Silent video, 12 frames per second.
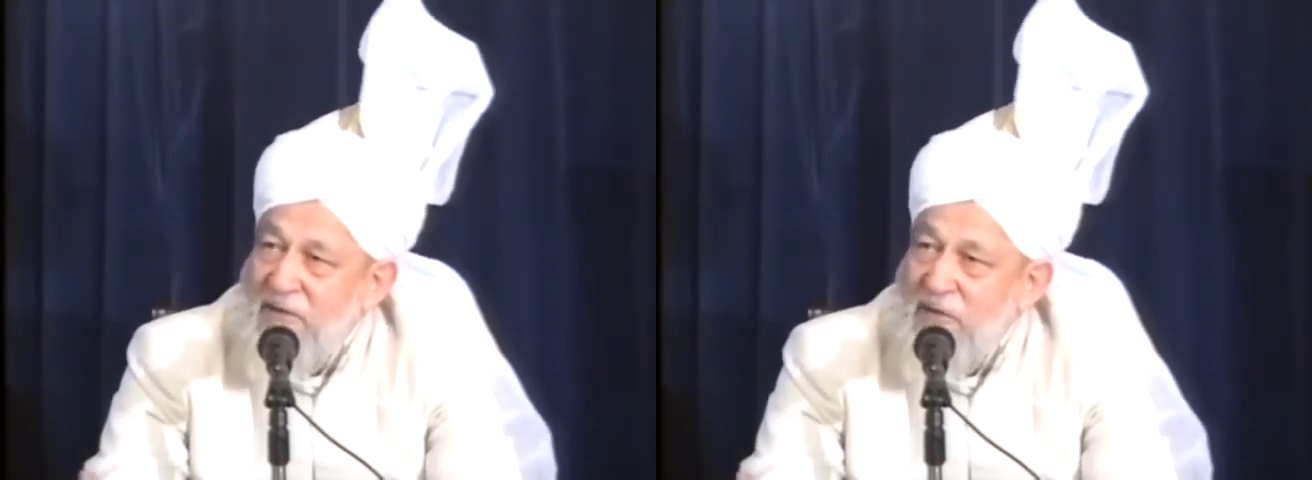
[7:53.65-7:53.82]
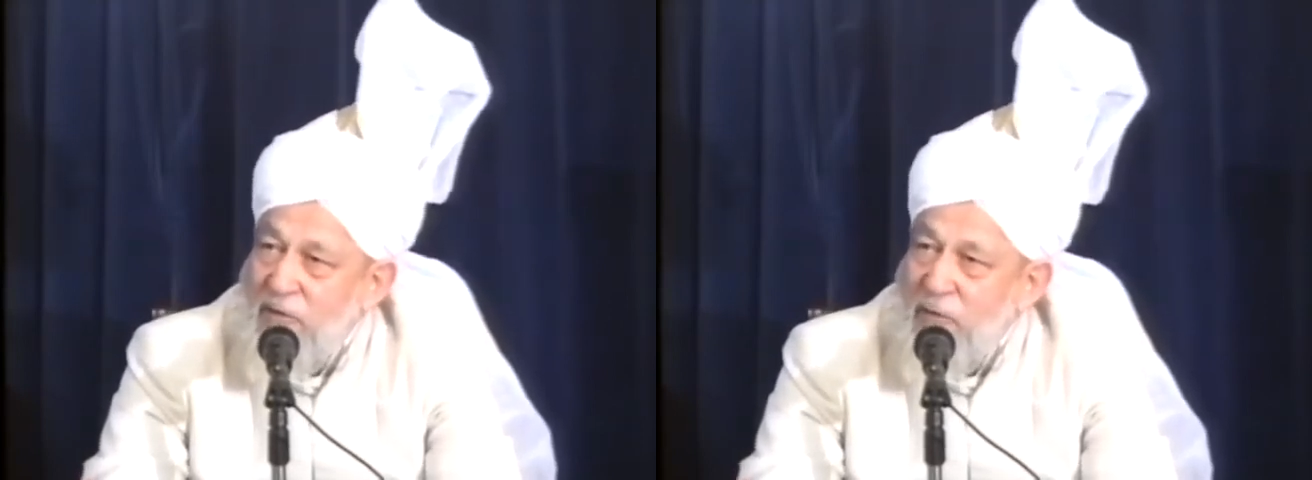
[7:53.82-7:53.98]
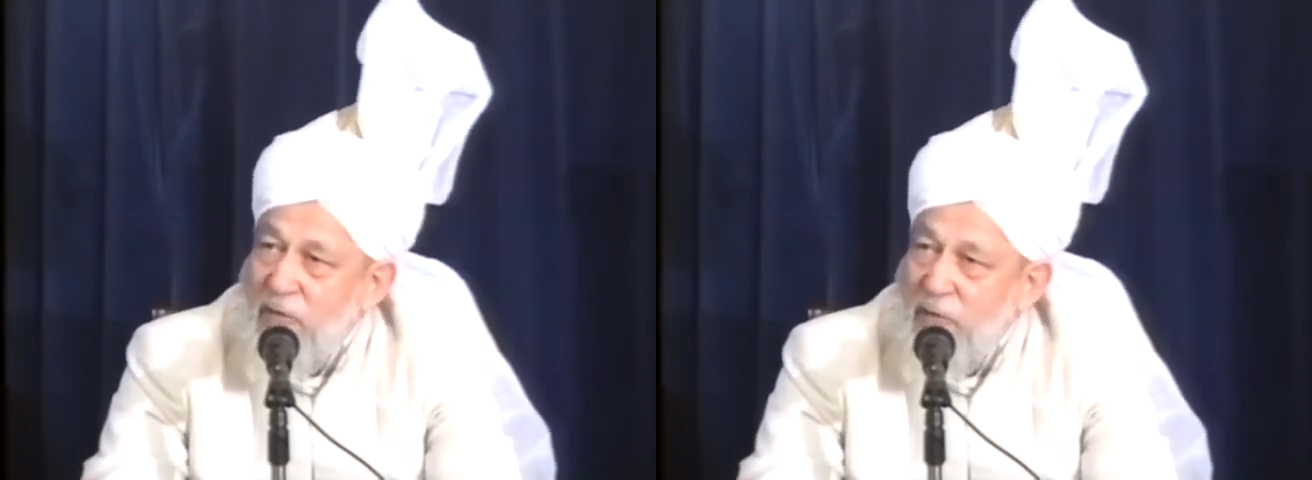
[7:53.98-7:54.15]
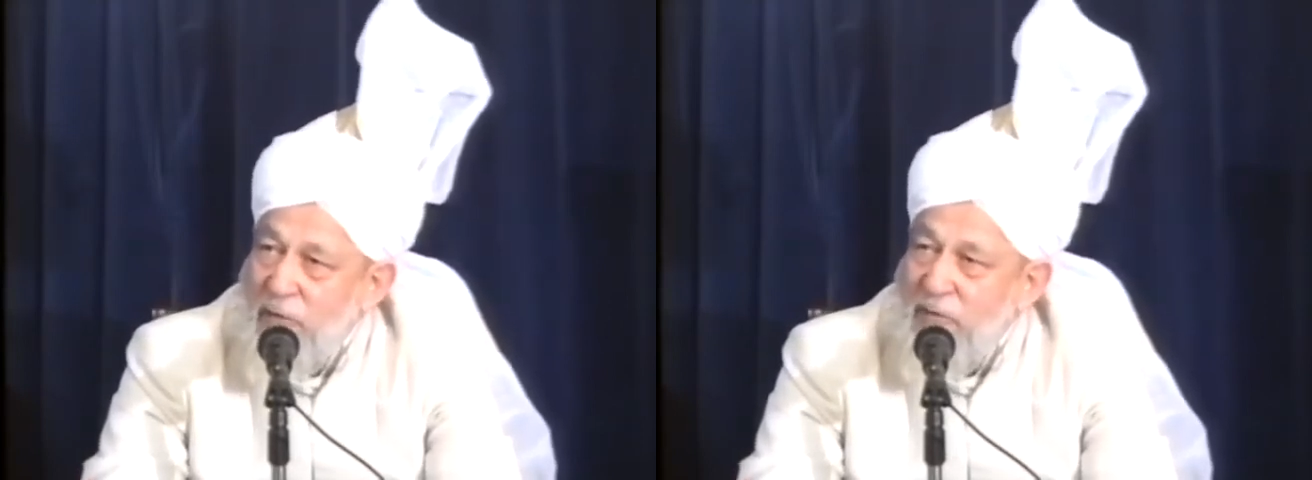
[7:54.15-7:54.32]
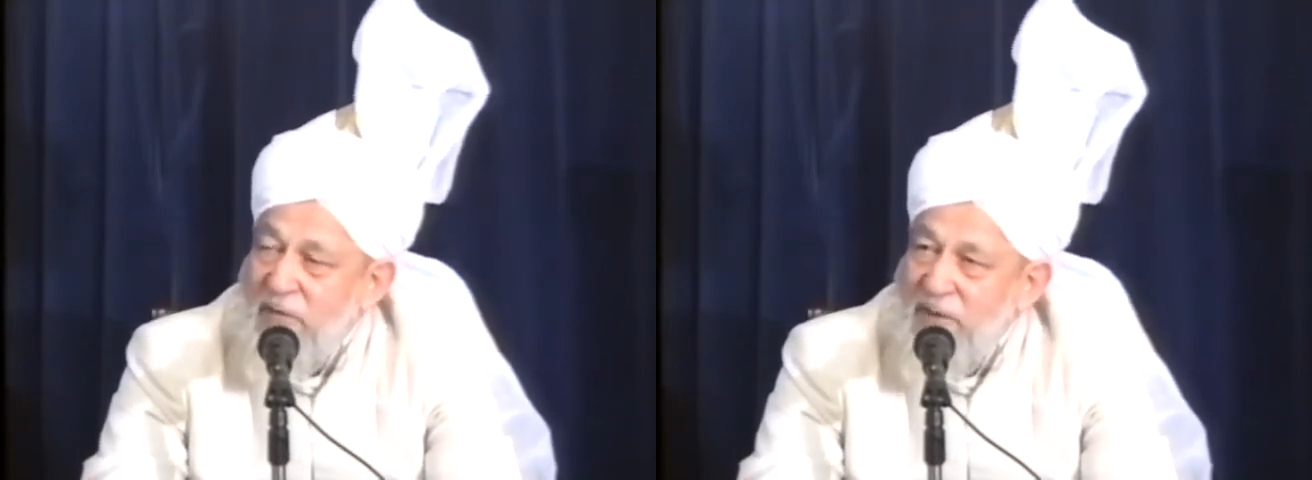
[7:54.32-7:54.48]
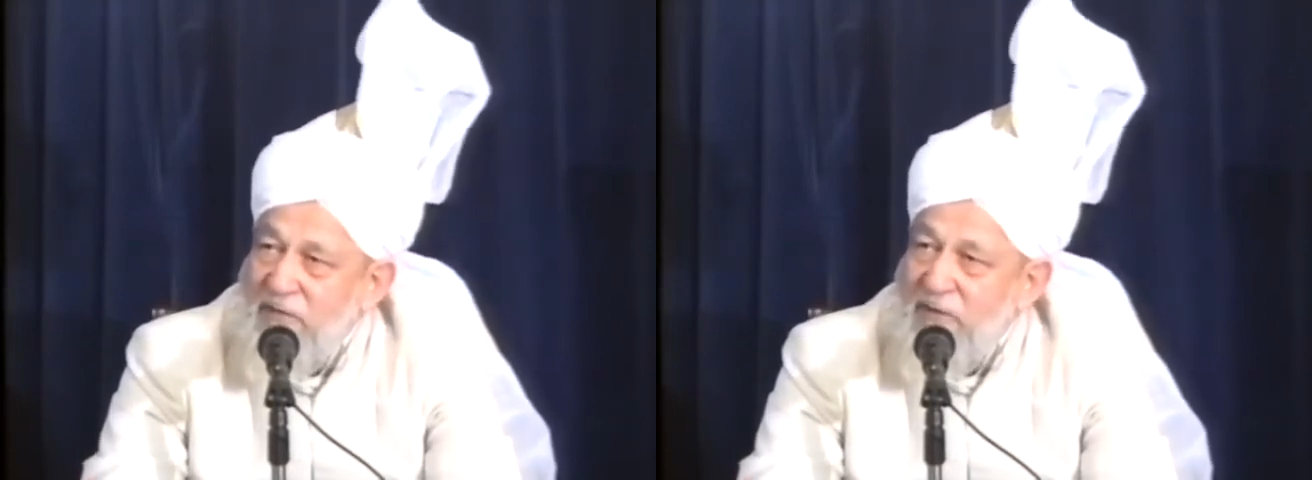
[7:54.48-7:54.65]
was cooked, good
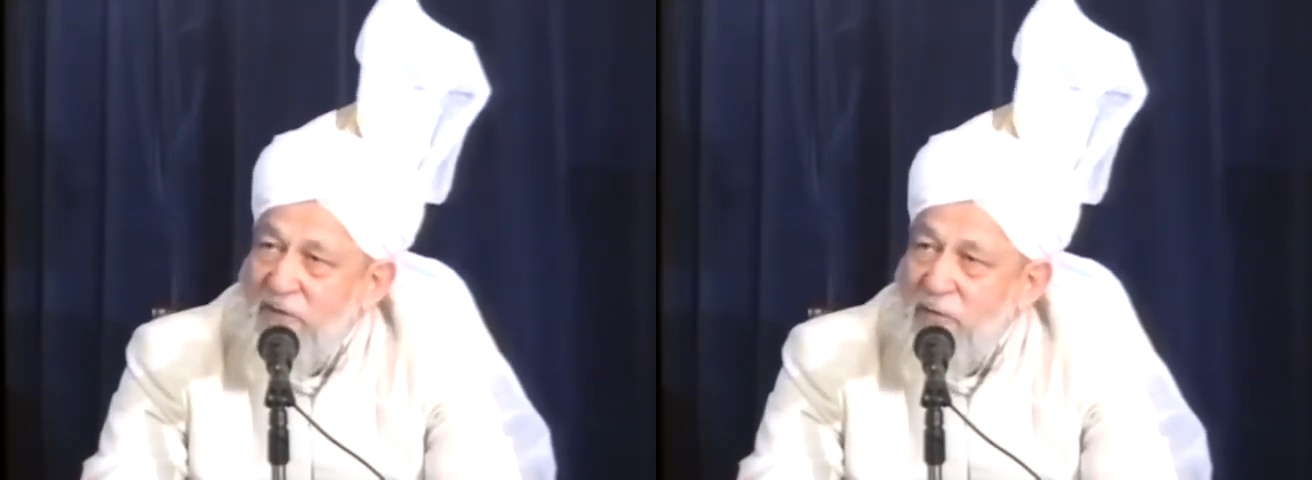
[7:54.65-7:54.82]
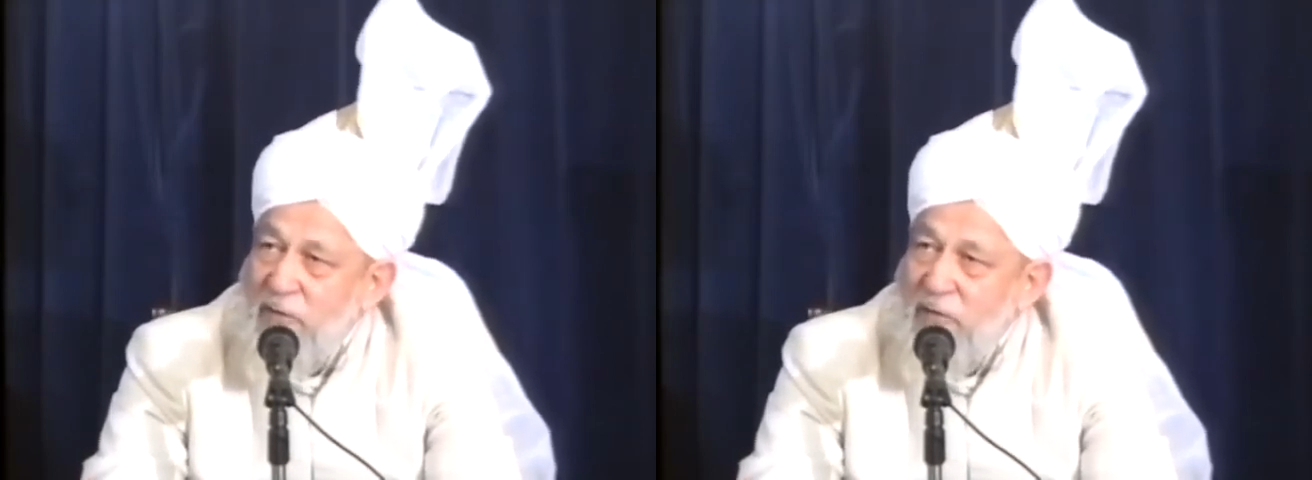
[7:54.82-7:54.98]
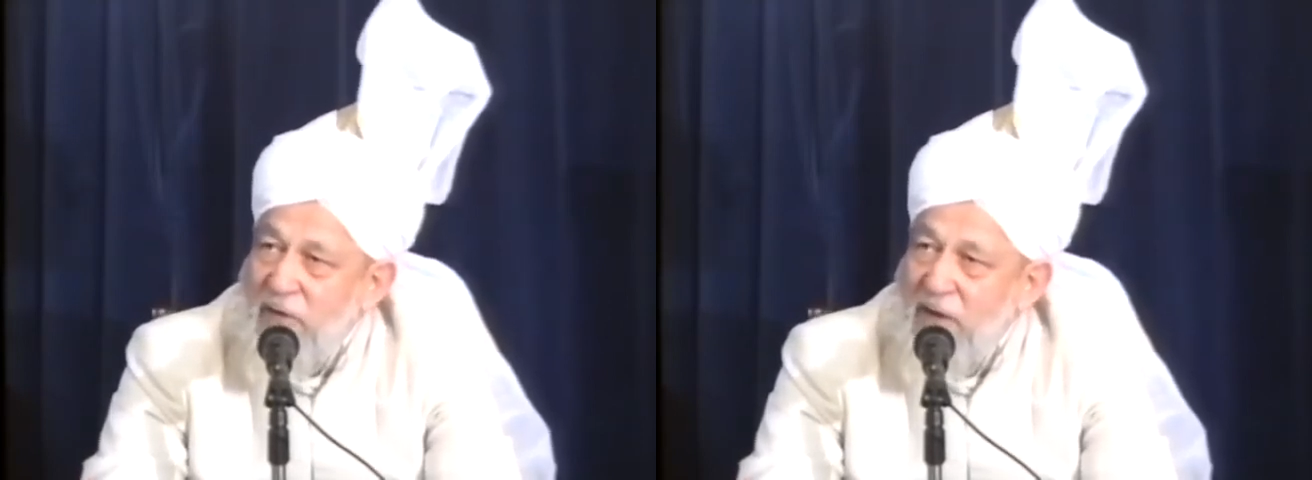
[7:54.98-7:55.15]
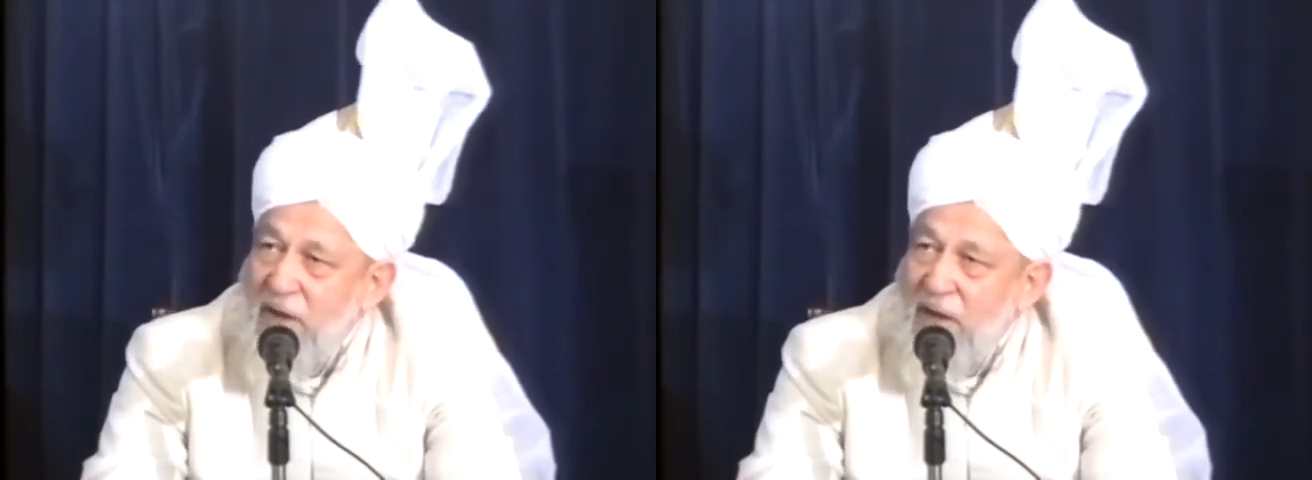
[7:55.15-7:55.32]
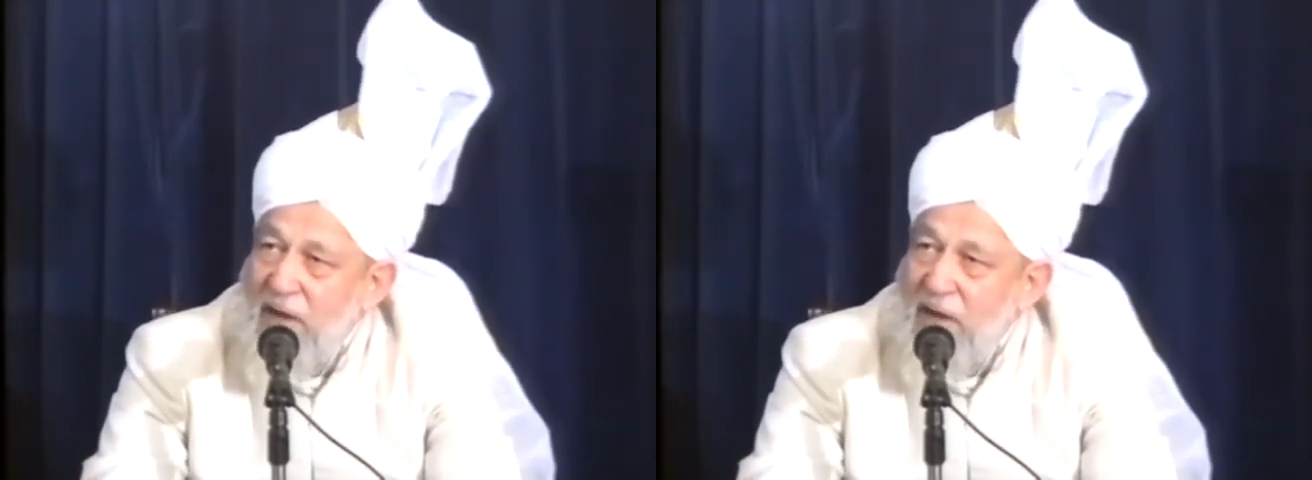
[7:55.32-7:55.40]
meat was cooked,